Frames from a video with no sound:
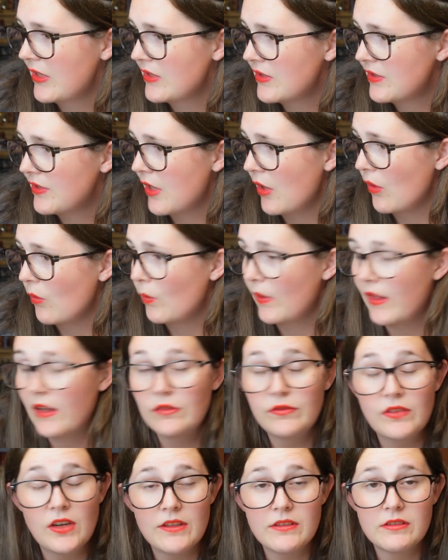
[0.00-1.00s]
So
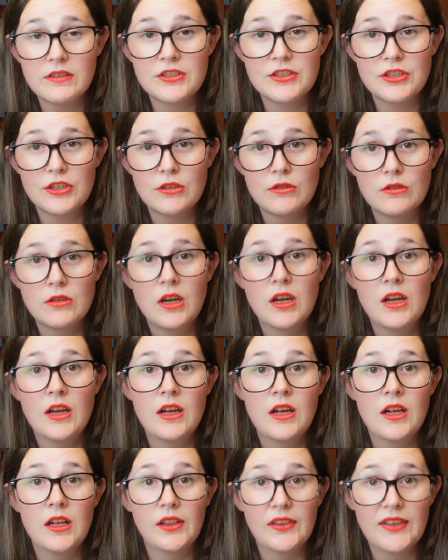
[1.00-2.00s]
without further ado,
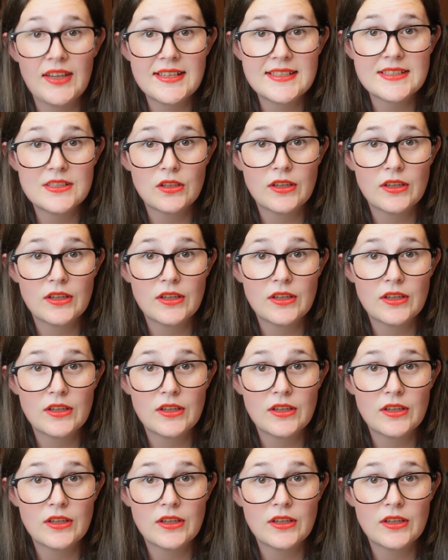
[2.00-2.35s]
let's